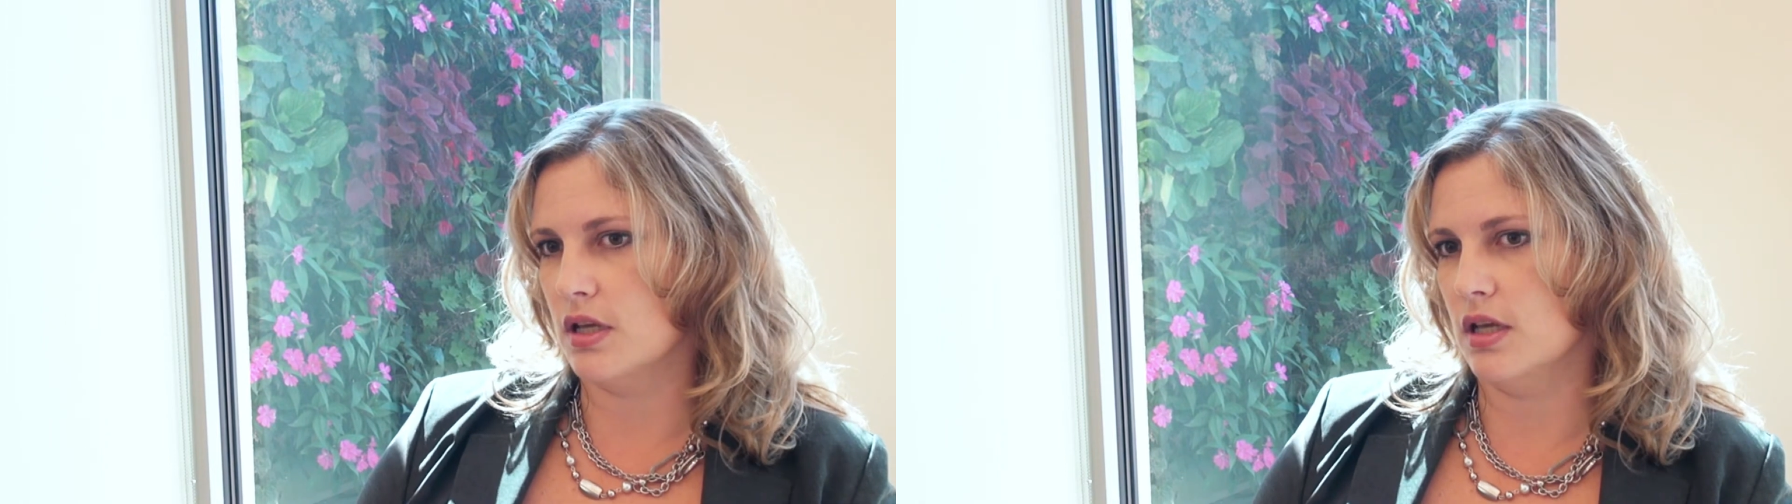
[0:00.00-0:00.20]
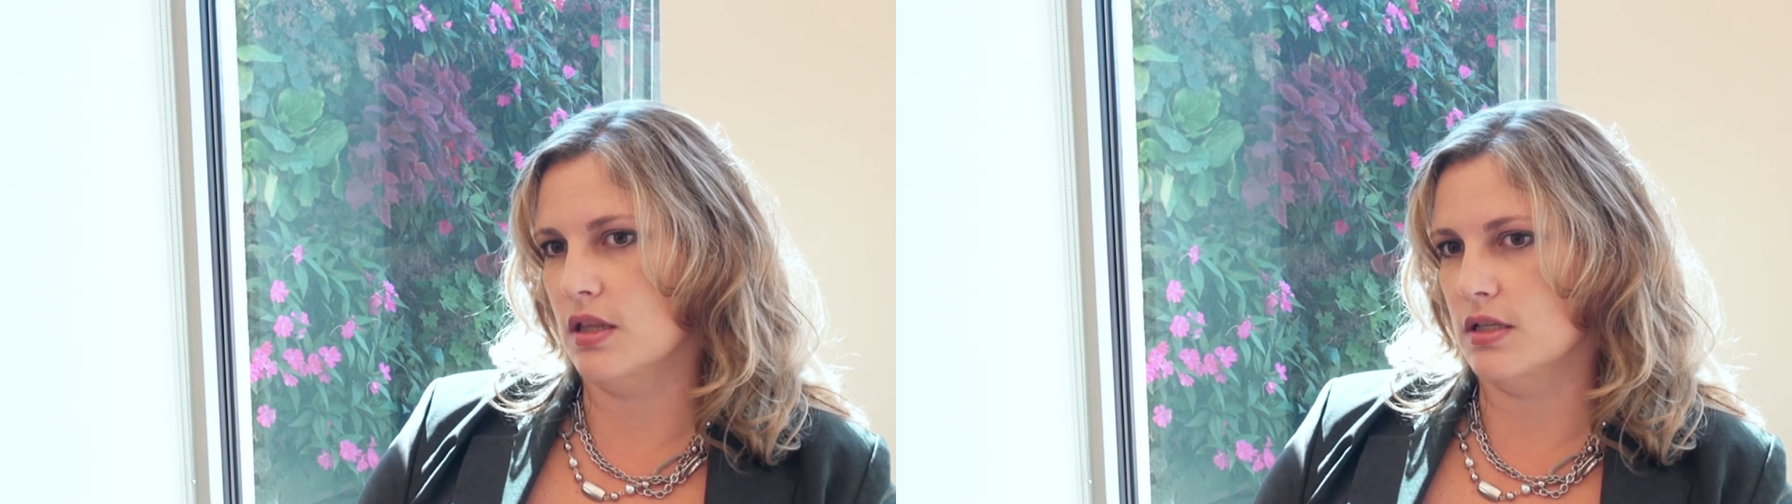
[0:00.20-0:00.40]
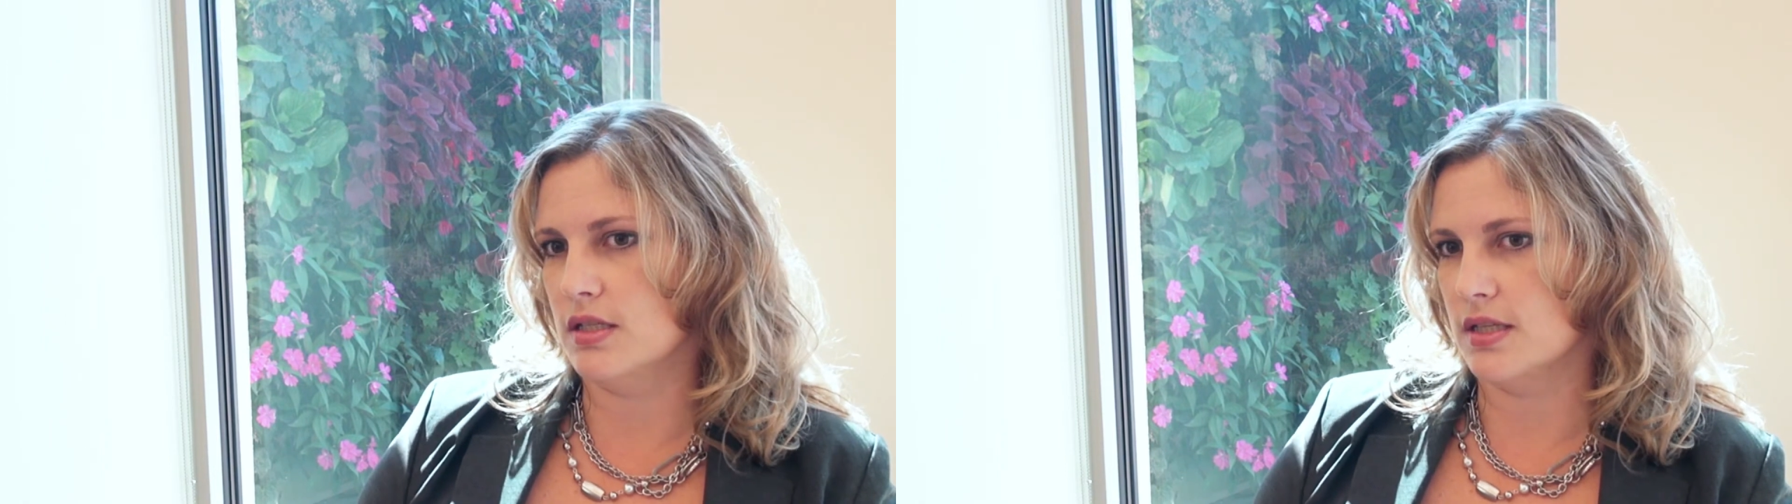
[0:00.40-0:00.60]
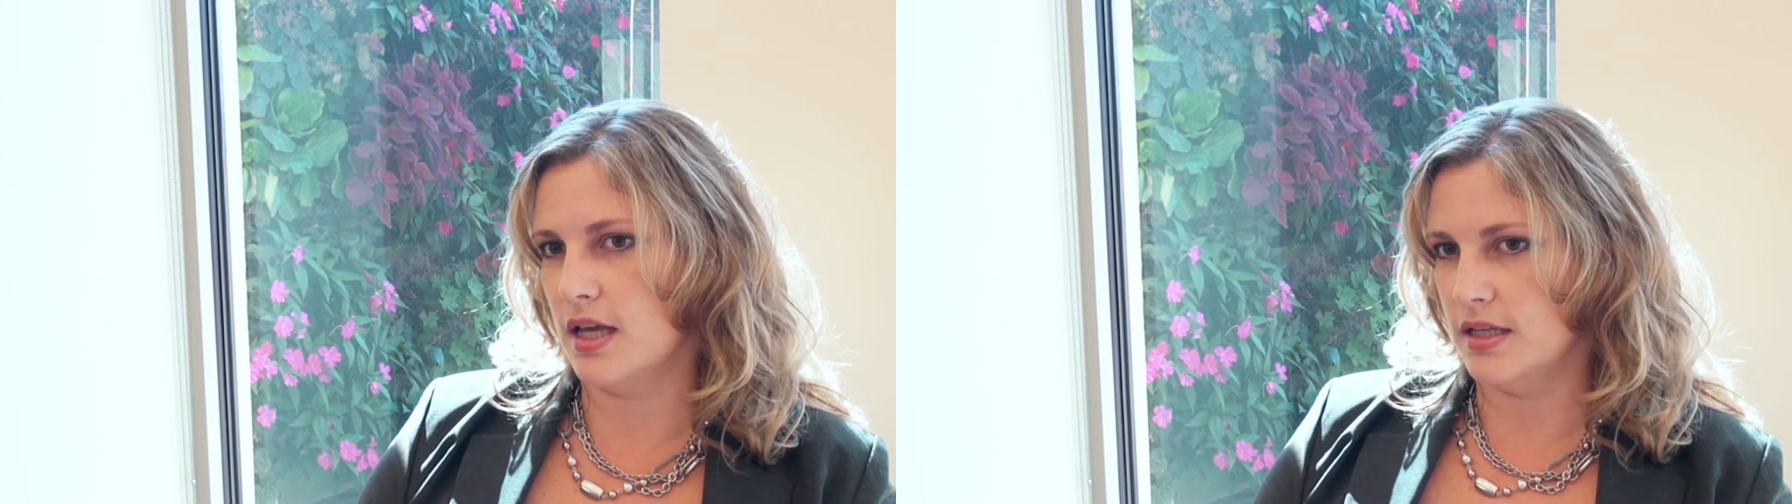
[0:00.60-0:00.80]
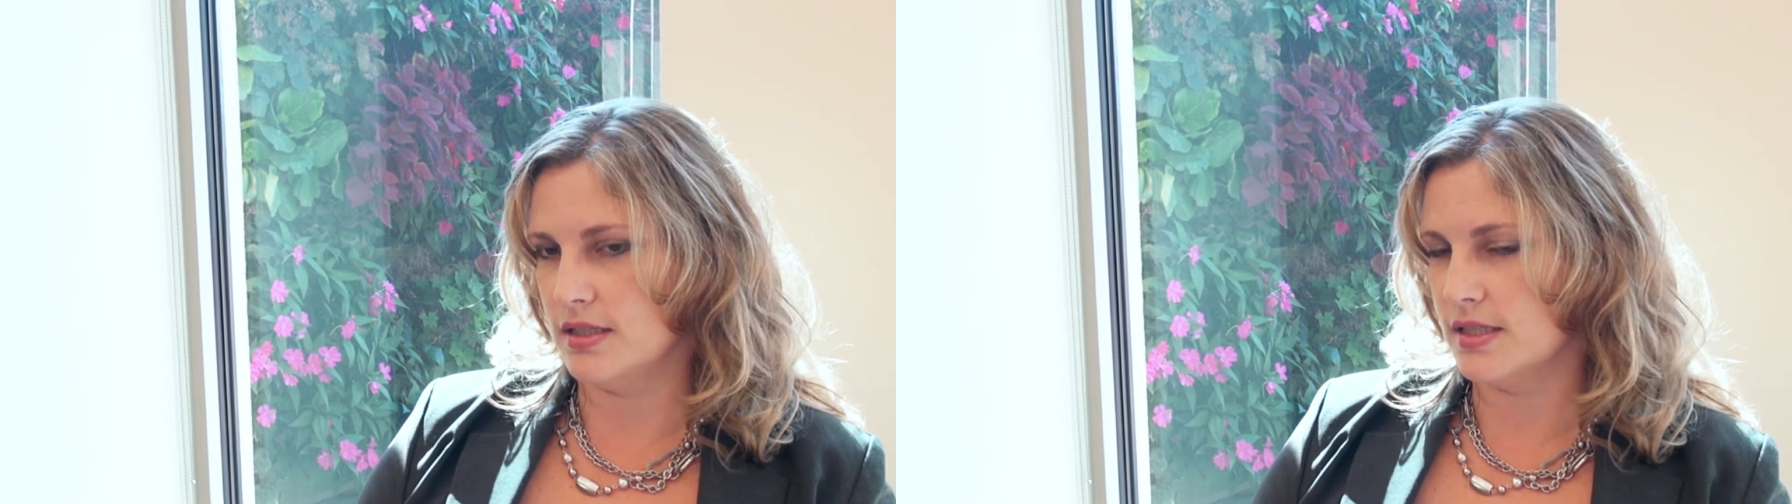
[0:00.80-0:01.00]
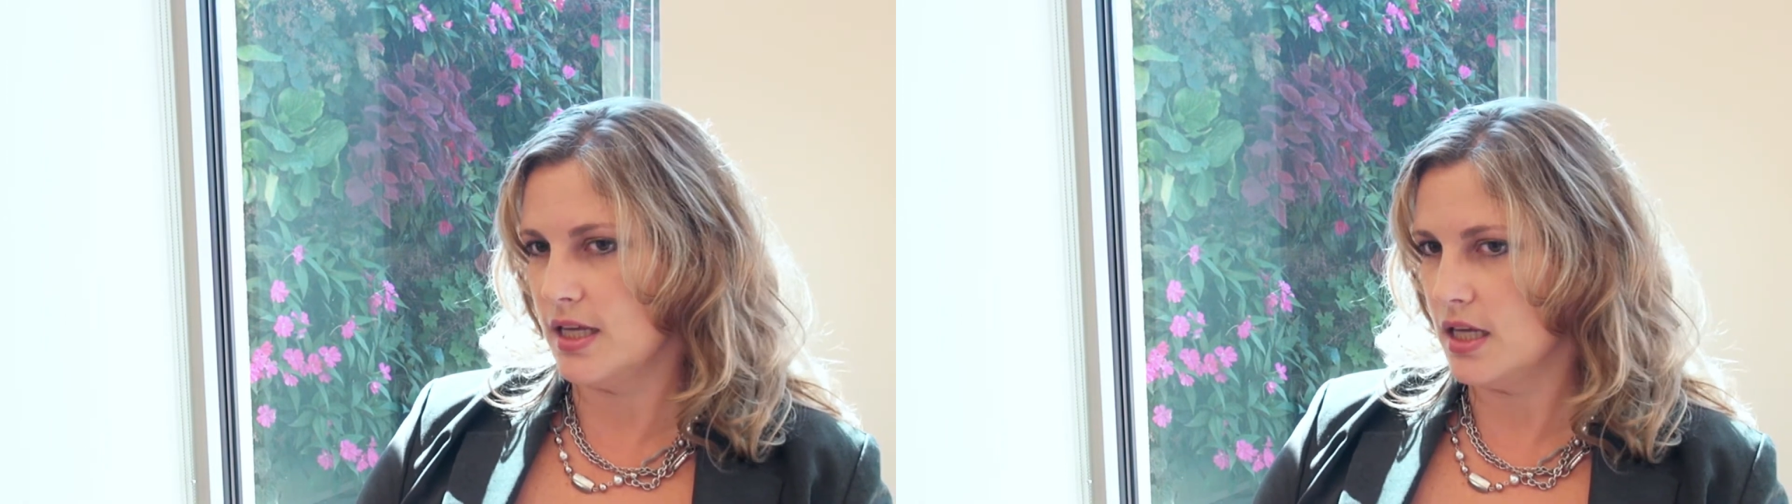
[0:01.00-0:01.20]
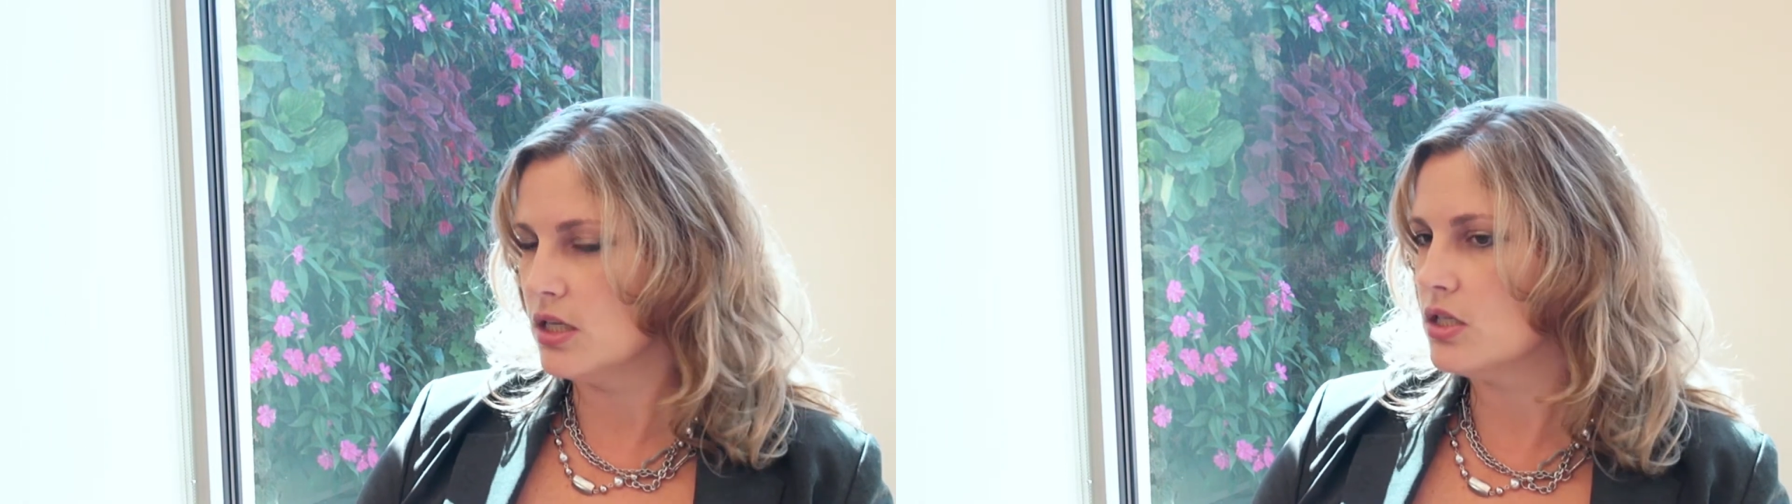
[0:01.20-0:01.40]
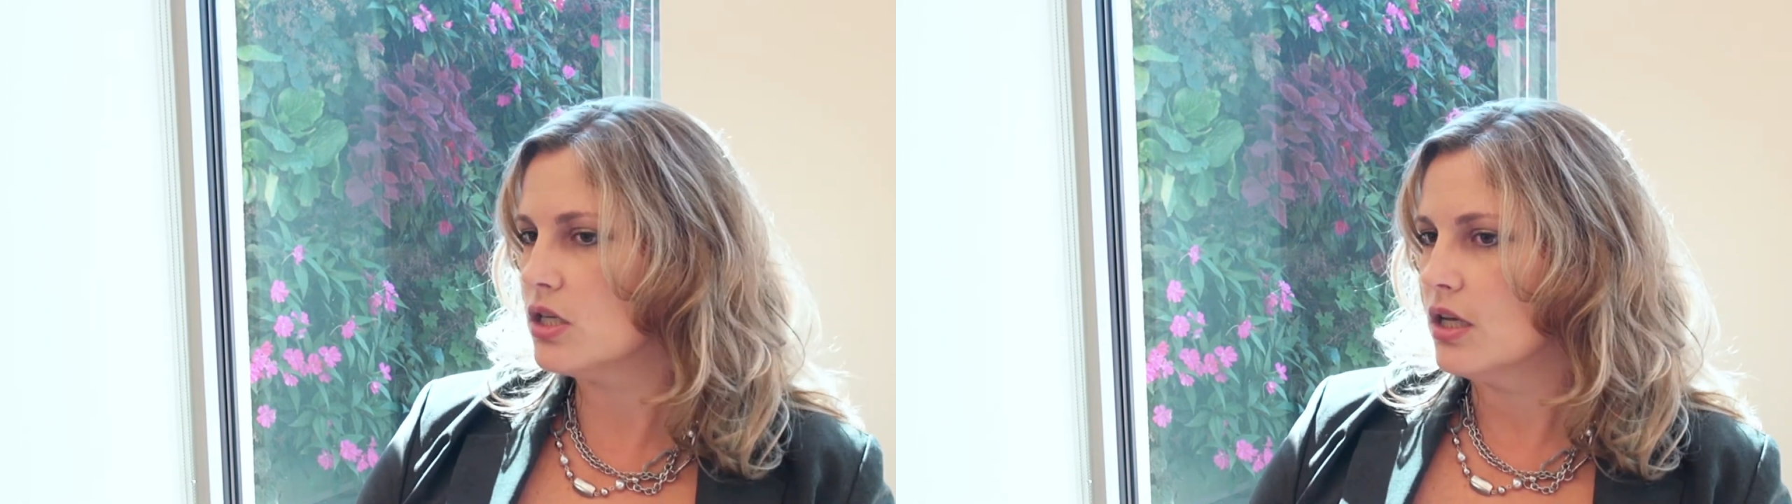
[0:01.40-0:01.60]
in the design
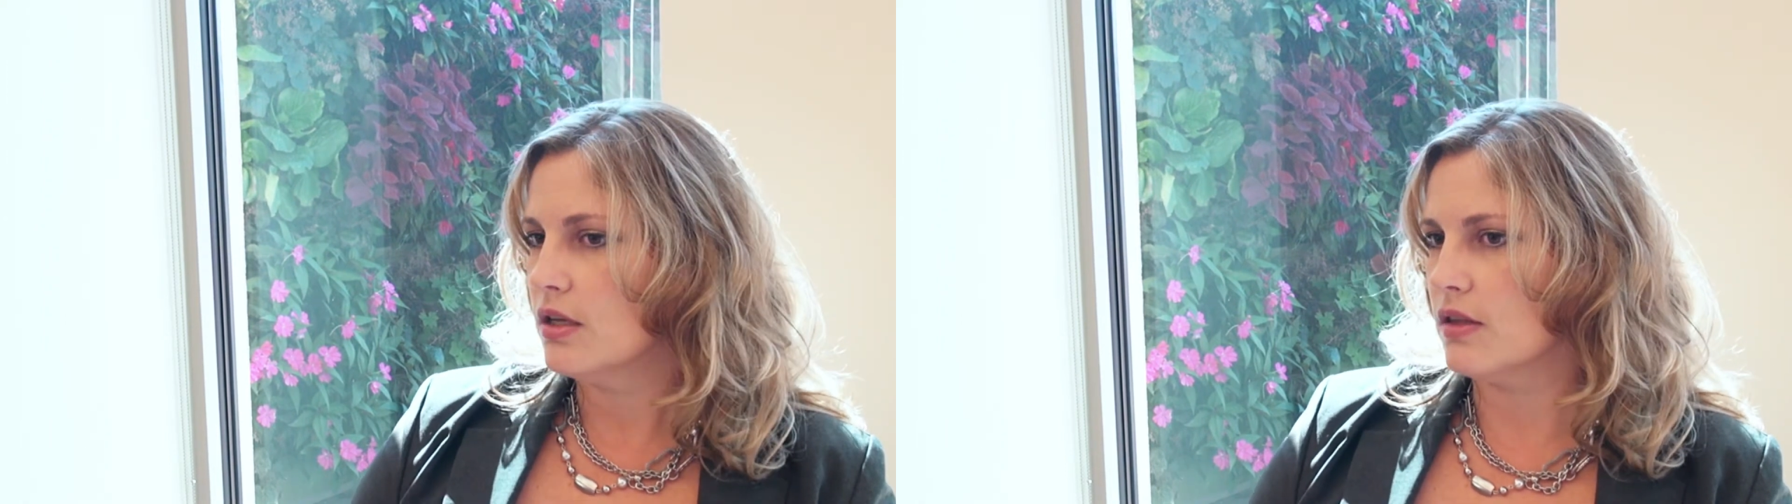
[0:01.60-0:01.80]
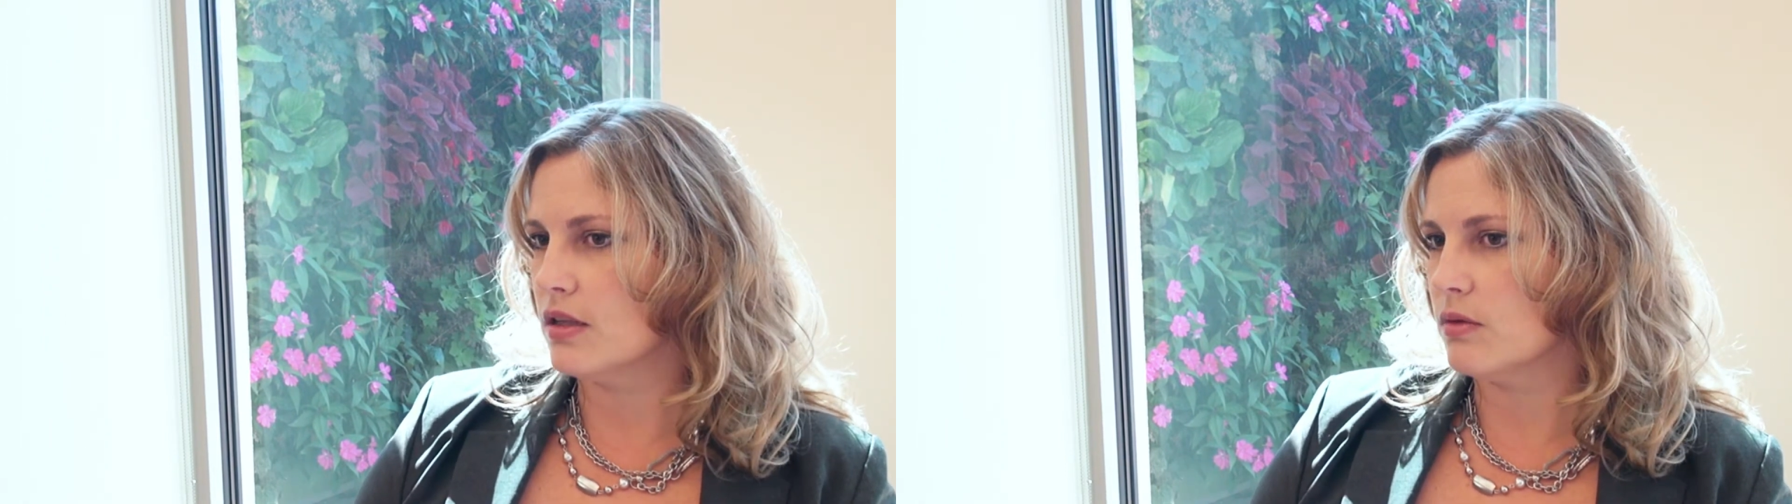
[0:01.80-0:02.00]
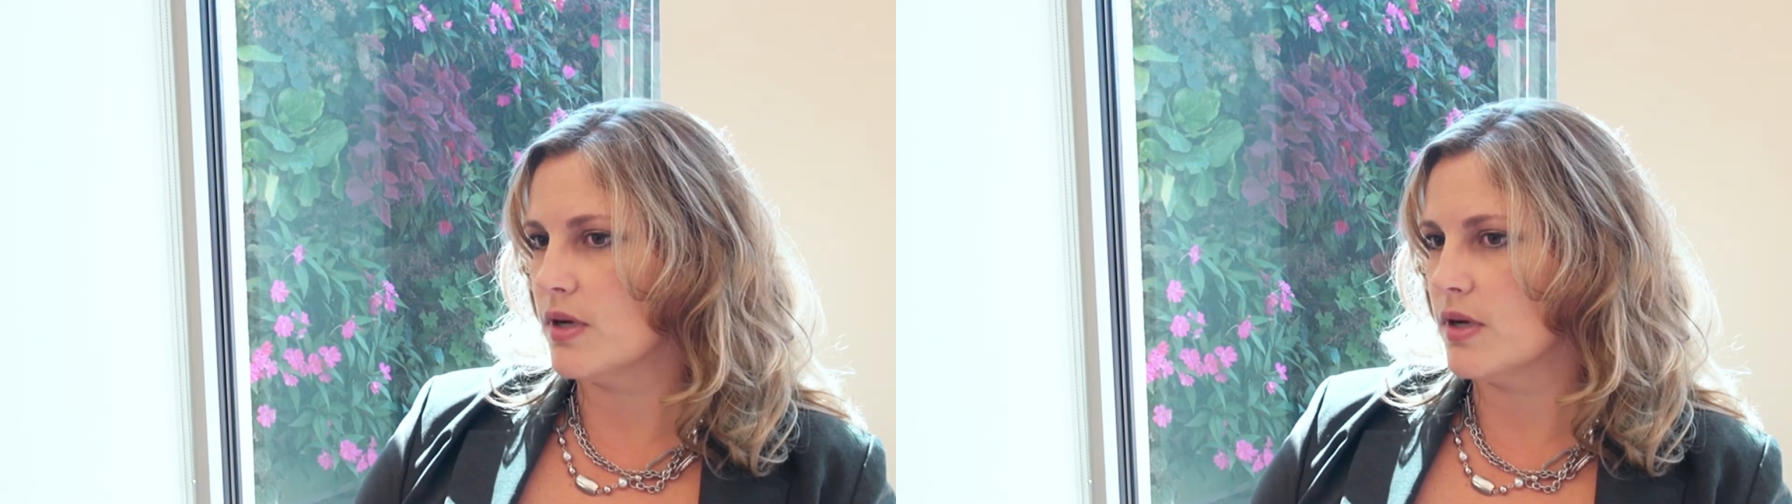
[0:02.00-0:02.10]
stage that the